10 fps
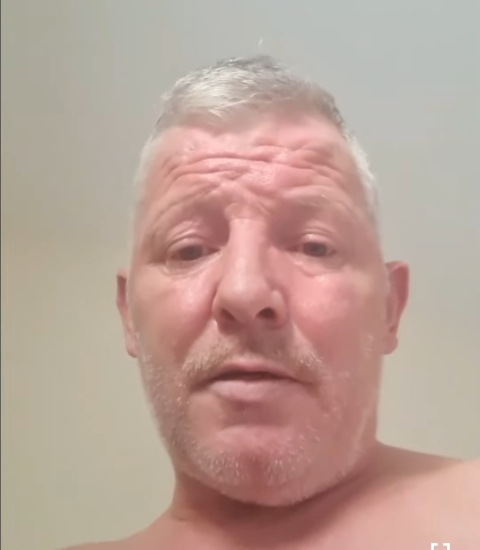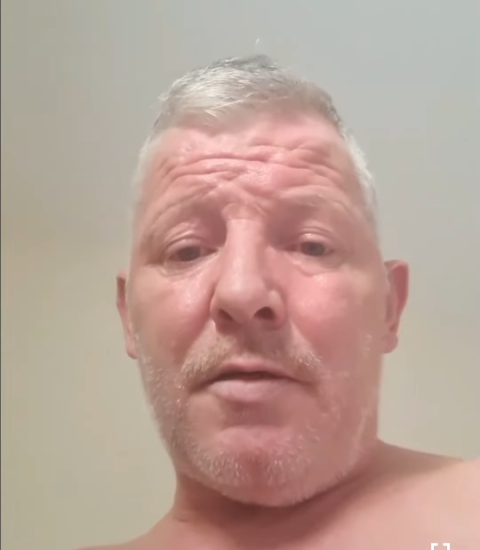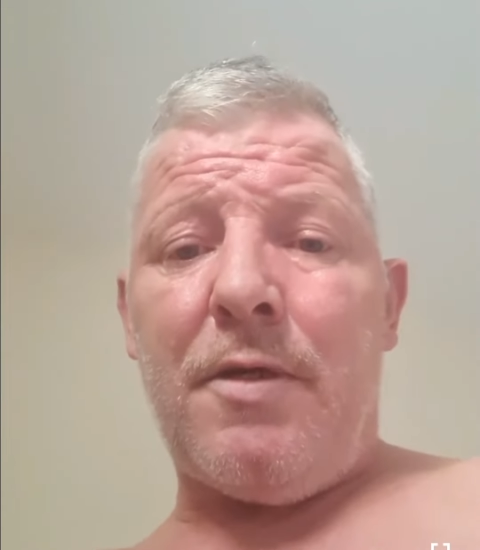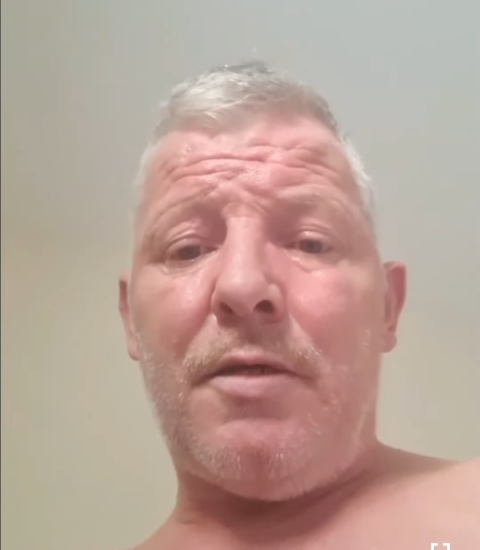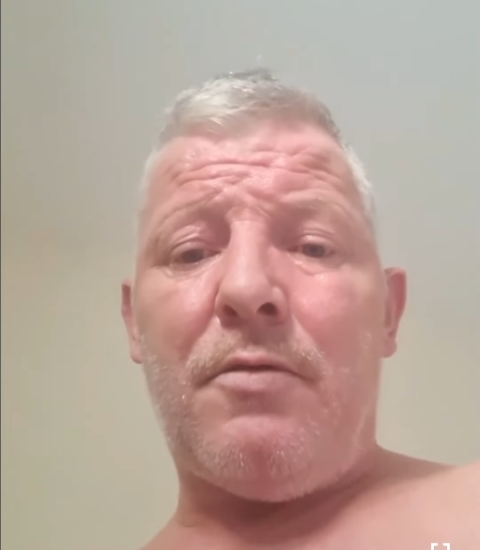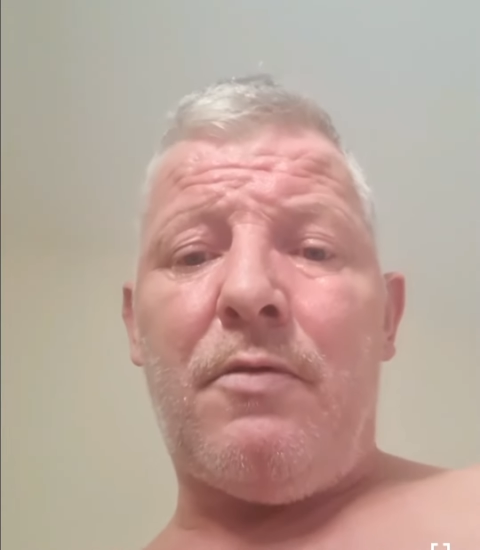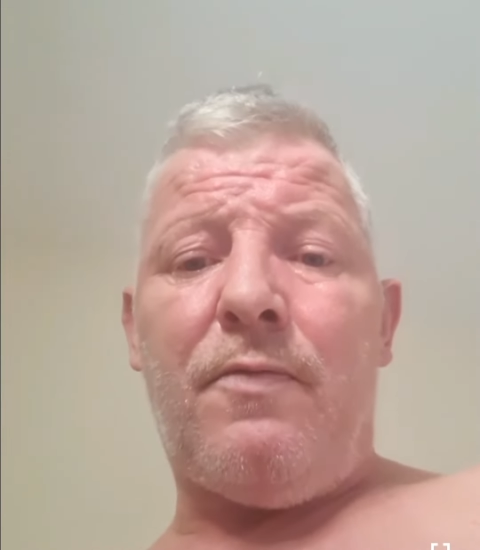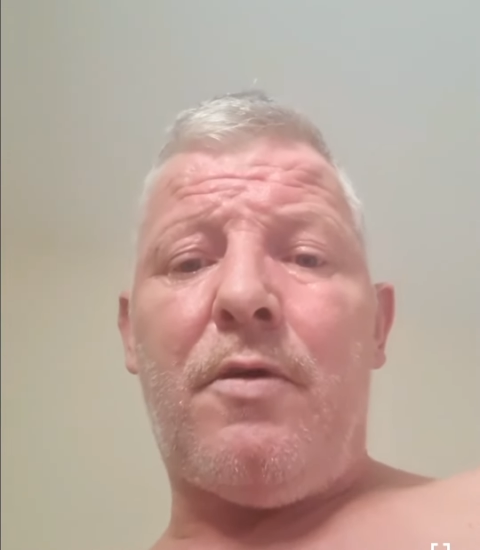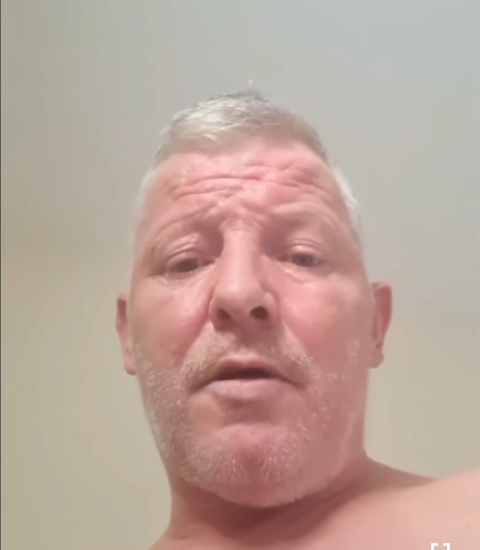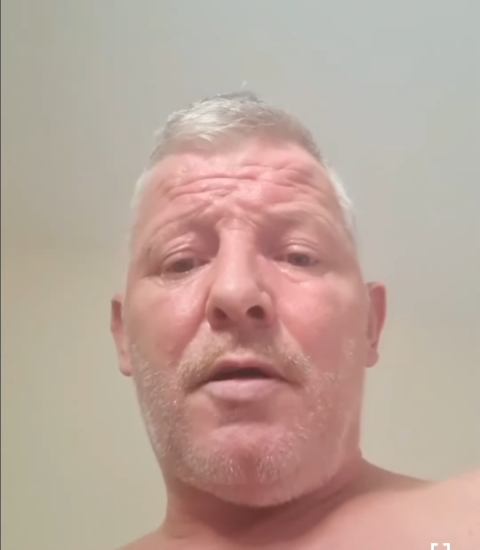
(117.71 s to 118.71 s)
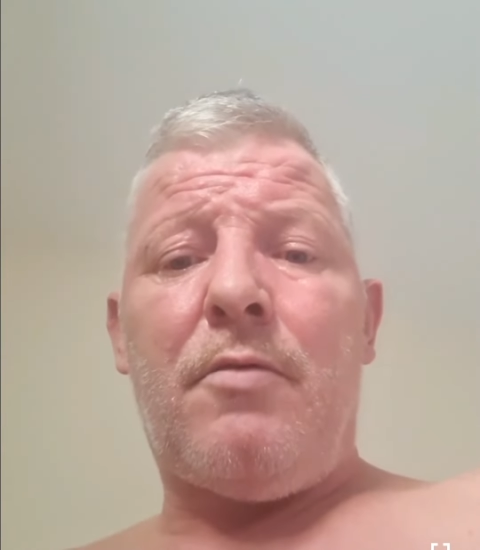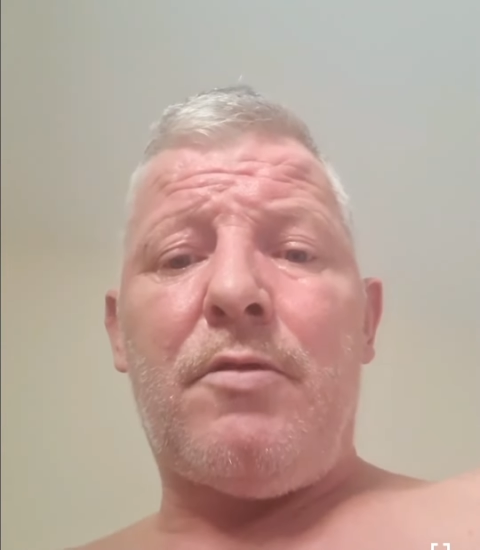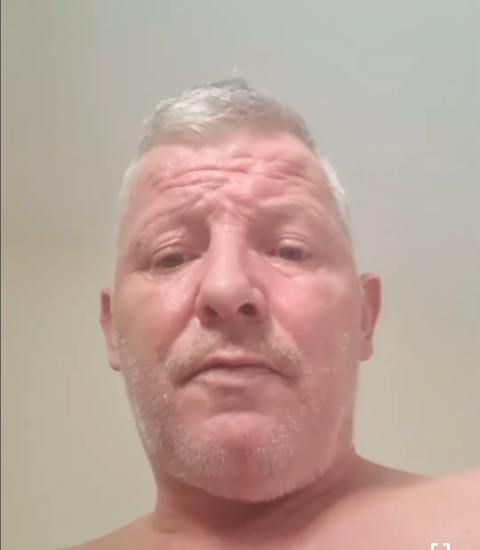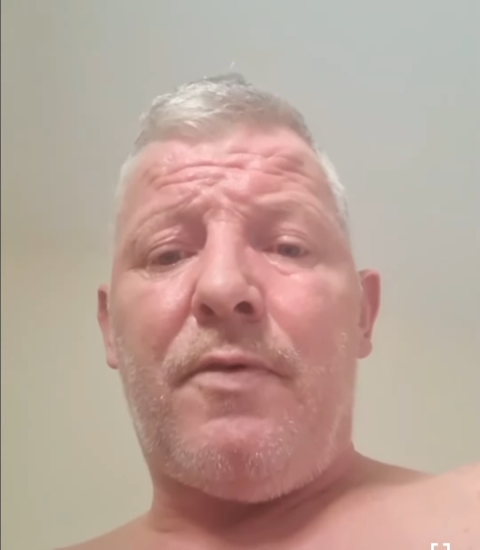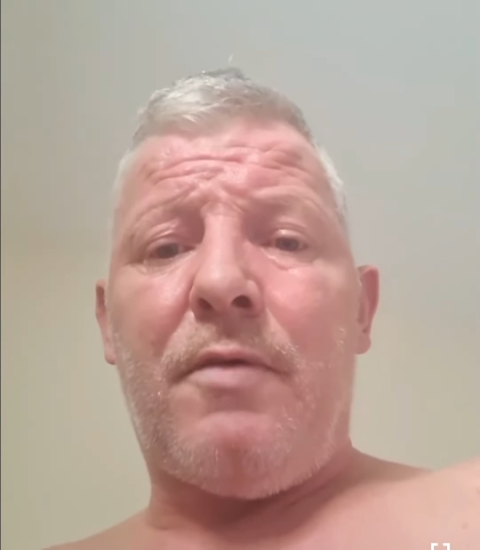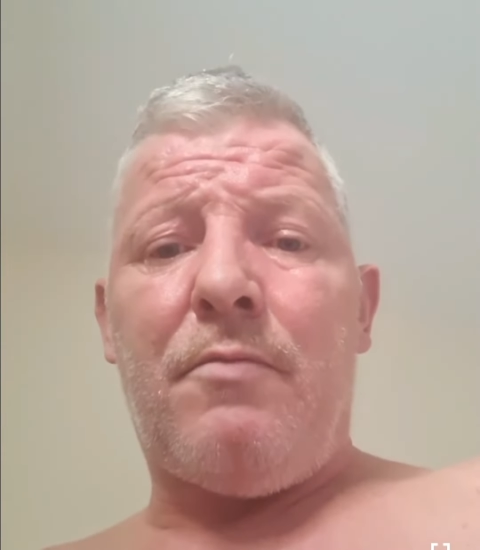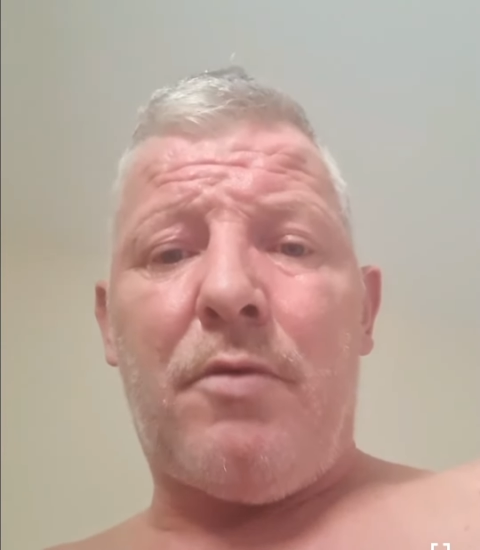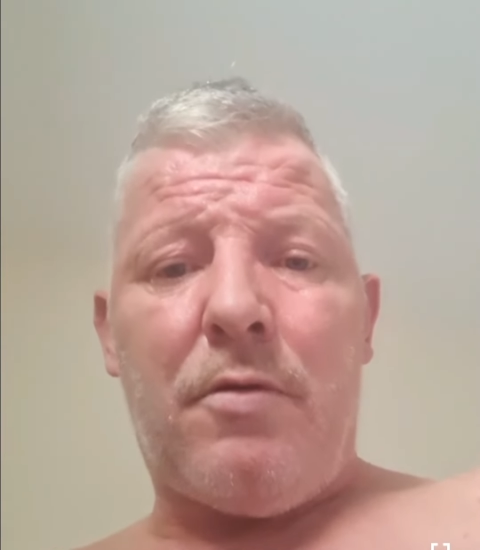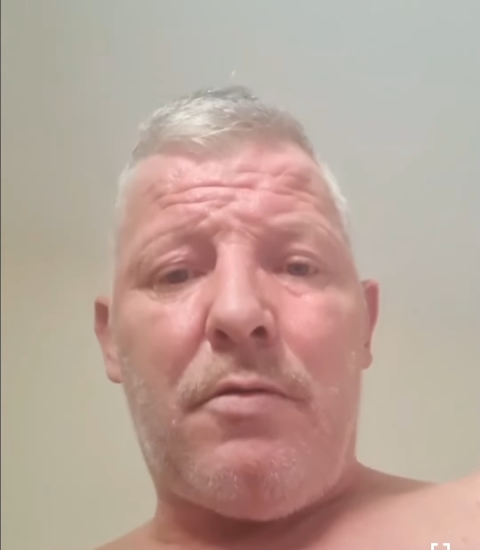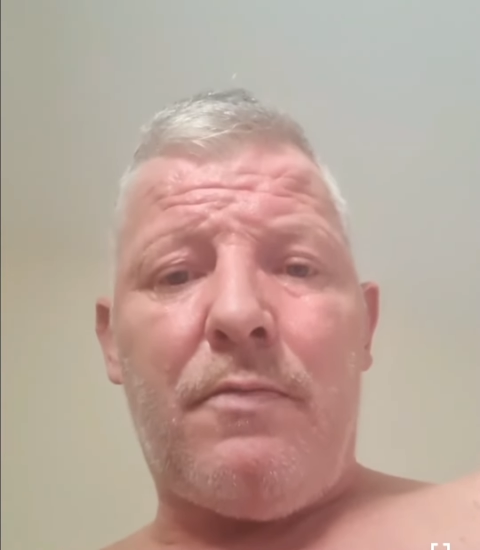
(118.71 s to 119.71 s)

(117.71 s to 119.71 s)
You might not have thought I was a fan, but